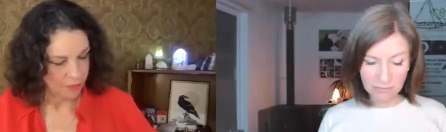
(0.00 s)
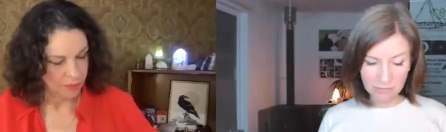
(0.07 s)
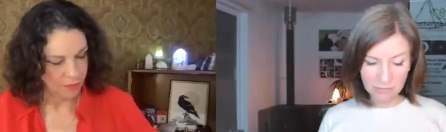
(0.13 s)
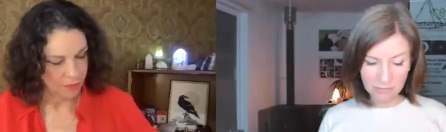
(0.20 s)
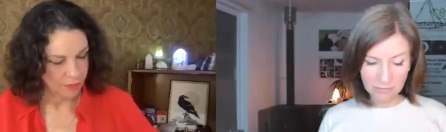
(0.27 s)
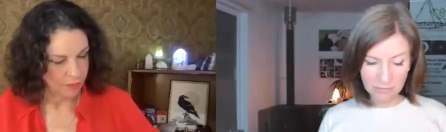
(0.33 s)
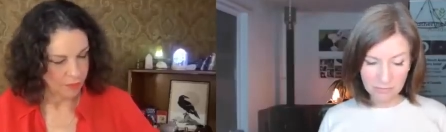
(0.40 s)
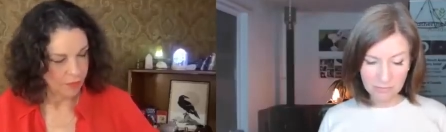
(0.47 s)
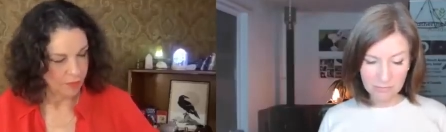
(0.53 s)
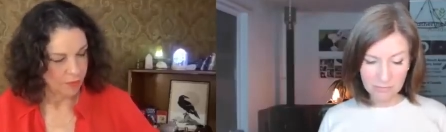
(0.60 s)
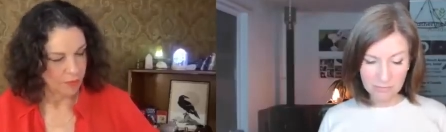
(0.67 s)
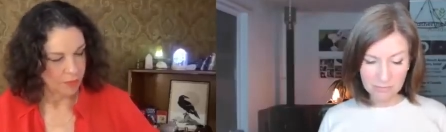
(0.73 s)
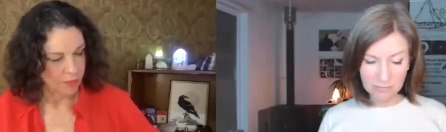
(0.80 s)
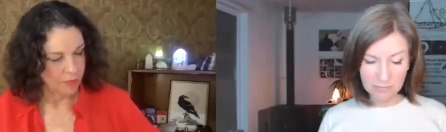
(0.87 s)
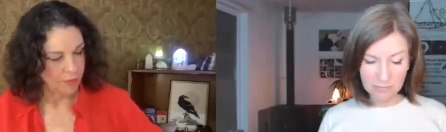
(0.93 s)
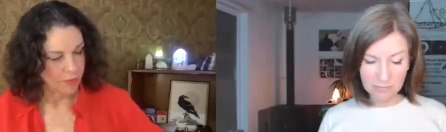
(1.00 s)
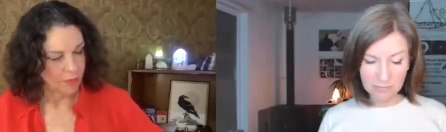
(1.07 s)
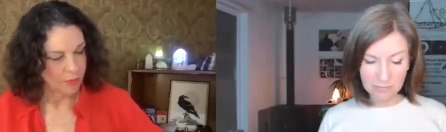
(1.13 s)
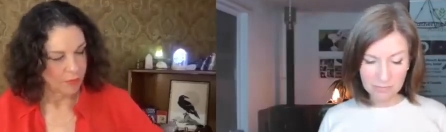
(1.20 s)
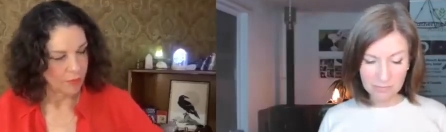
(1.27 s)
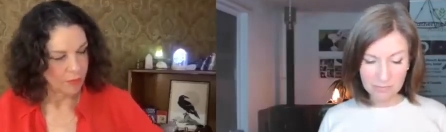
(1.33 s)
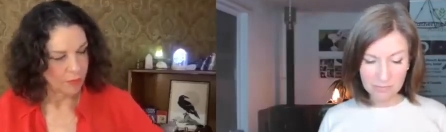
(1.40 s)

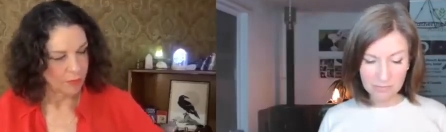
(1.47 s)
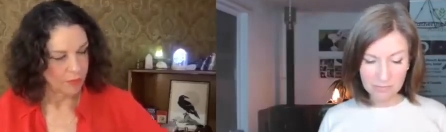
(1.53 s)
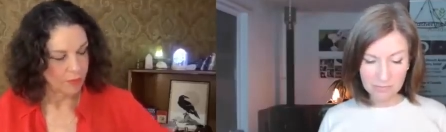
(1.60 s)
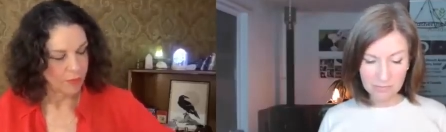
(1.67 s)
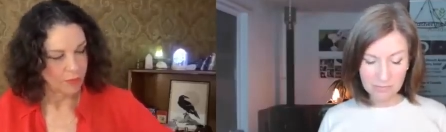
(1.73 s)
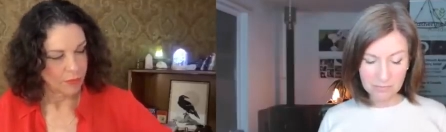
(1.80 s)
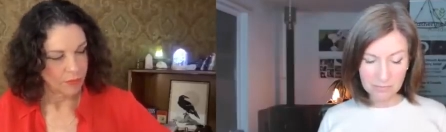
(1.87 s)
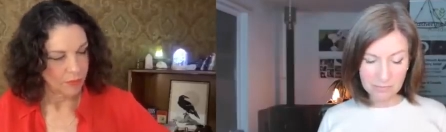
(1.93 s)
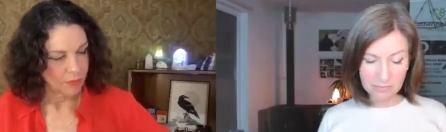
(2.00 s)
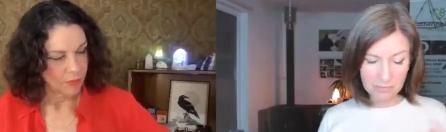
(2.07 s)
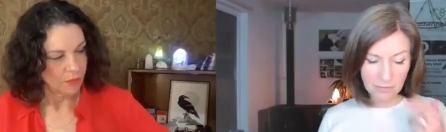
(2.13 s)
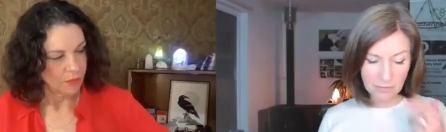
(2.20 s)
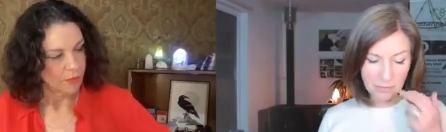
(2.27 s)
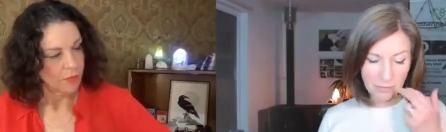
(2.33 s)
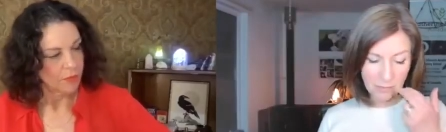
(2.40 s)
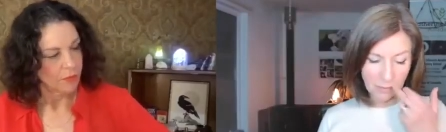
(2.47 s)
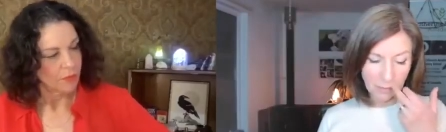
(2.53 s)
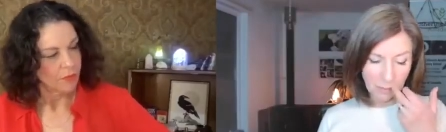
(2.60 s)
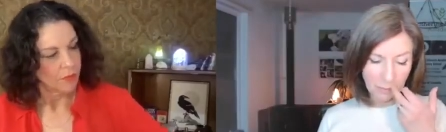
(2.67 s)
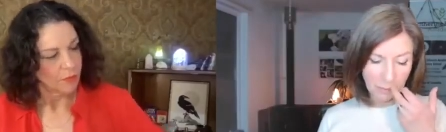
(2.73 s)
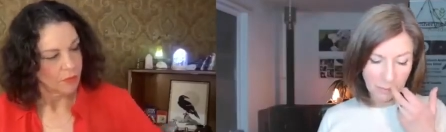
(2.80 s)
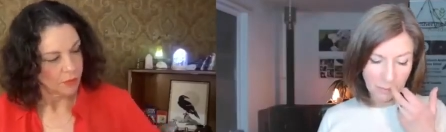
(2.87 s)

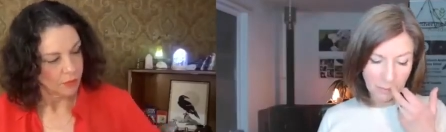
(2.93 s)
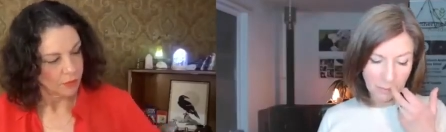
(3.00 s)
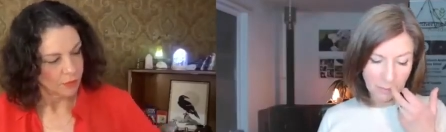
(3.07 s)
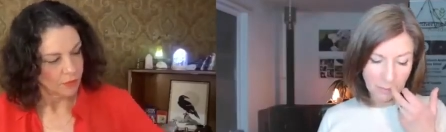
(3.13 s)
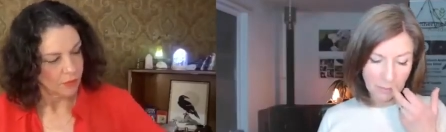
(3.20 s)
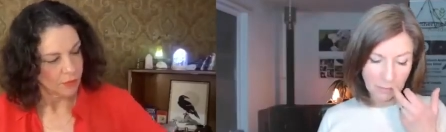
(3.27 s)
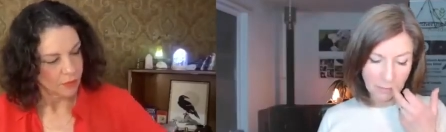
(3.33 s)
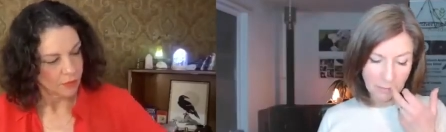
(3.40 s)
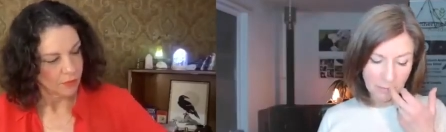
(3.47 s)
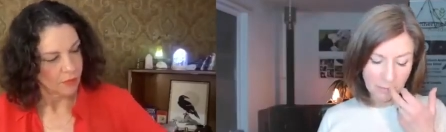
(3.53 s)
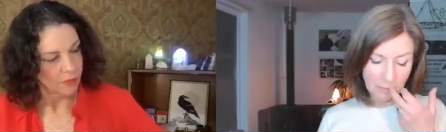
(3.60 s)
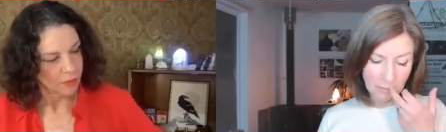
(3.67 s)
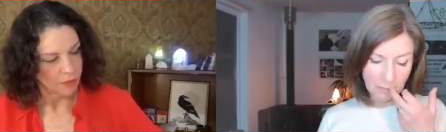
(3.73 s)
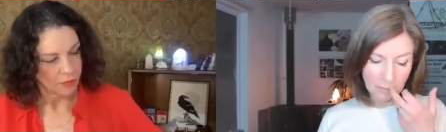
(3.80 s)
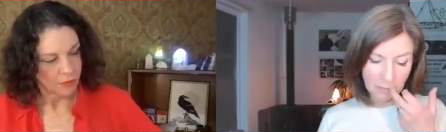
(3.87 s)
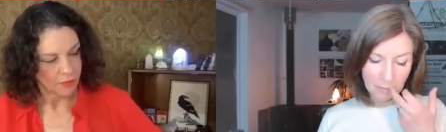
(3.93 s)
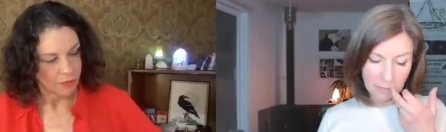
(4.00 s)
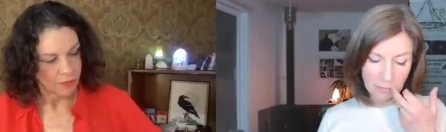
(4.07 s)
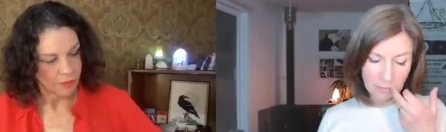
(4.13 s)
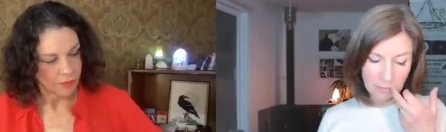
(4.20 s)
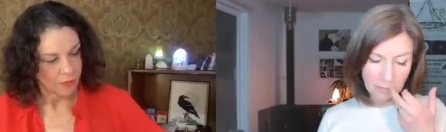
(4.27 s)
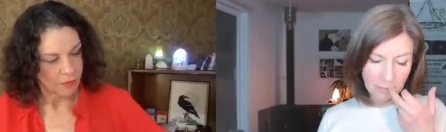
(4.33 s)

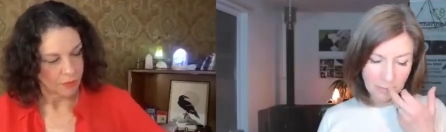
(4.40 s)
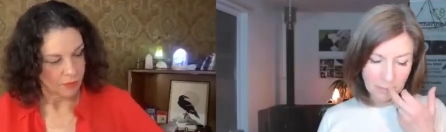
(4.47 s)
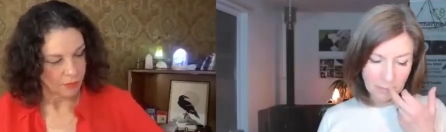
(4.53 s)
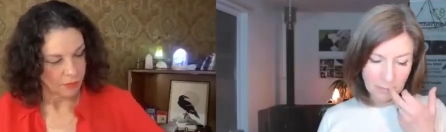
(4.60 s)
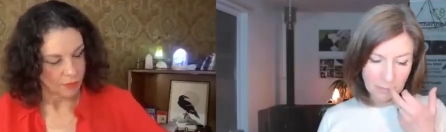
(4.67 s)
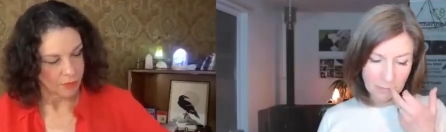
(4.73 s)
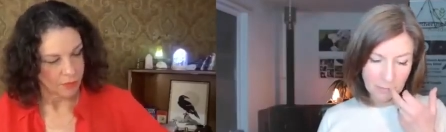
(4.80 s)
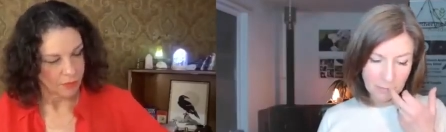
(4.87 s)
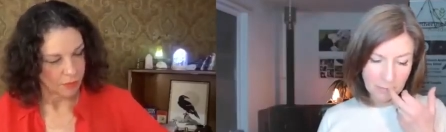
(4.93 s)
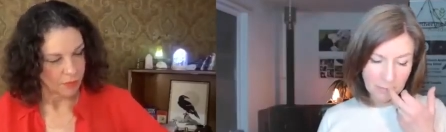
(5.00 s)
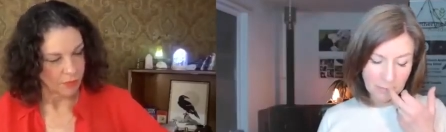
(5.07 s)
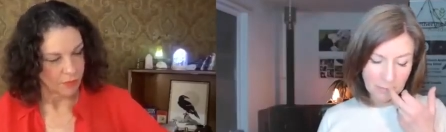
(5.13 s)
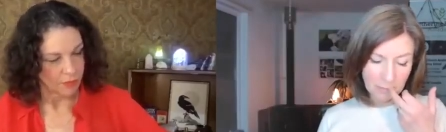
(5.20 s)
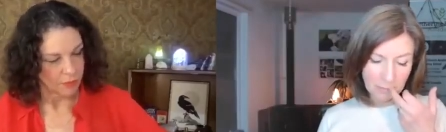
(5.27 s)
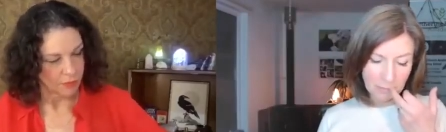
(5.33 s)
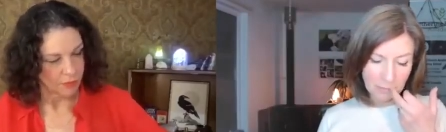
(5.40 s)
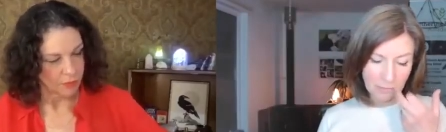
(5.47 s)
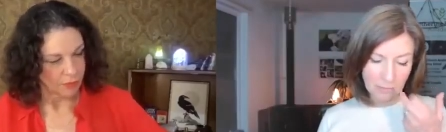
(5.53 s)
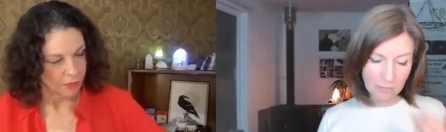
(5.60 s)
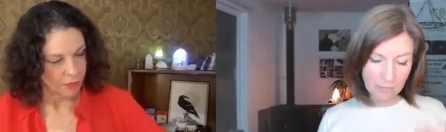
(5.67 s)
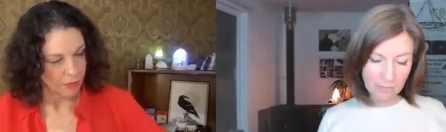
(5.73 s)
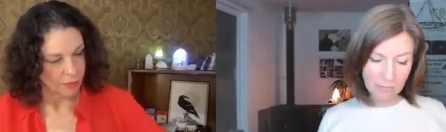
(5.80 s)

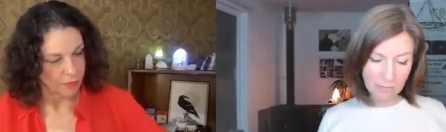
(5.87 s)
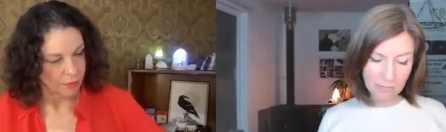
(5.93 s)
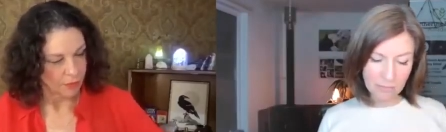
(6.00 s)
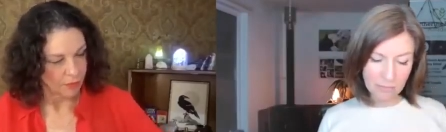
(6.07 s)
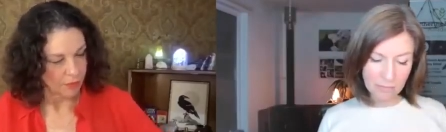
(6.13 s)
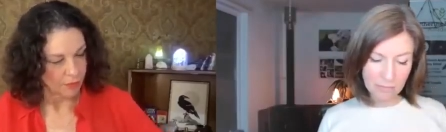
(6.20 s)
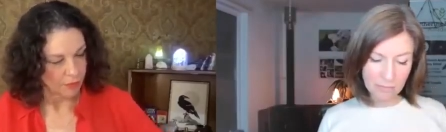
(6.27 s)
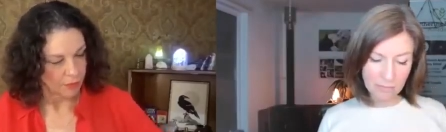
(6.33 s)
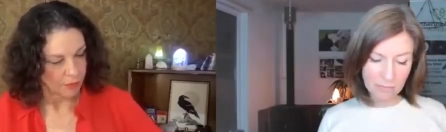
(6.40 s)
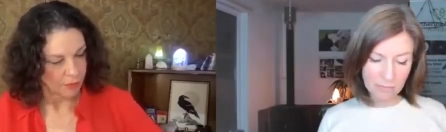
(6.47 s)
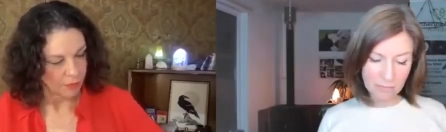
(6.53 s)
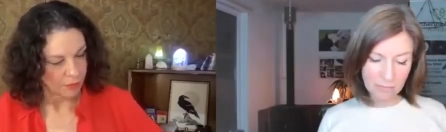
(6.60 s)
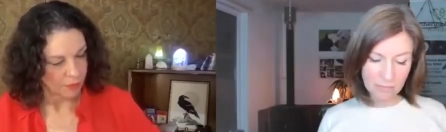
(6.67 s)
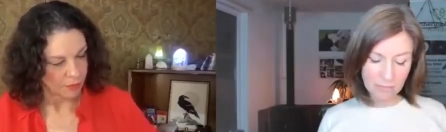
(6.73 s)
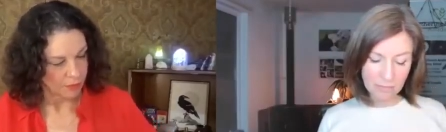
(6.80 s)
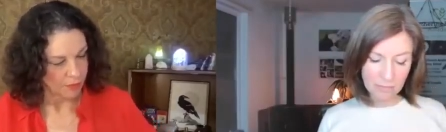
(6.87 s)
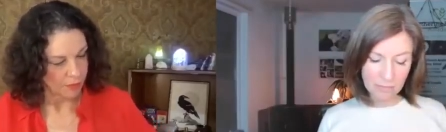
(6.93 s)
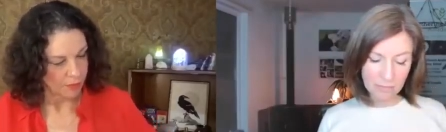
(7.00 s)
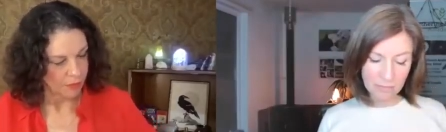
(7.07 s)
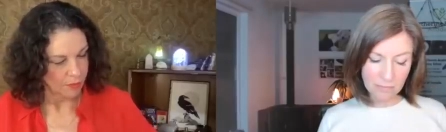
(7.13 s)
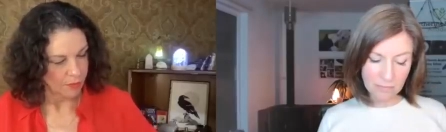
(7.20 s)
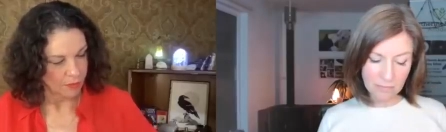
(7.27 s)

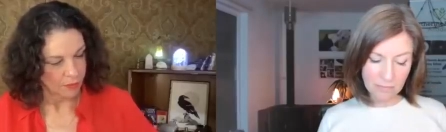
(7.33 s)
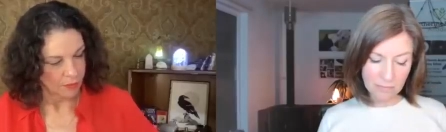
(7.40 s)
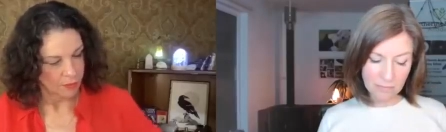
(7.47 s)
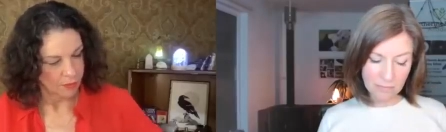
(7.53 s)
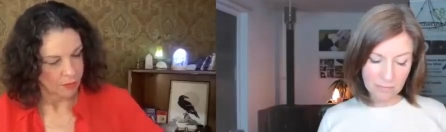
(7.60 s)
Nothing is said.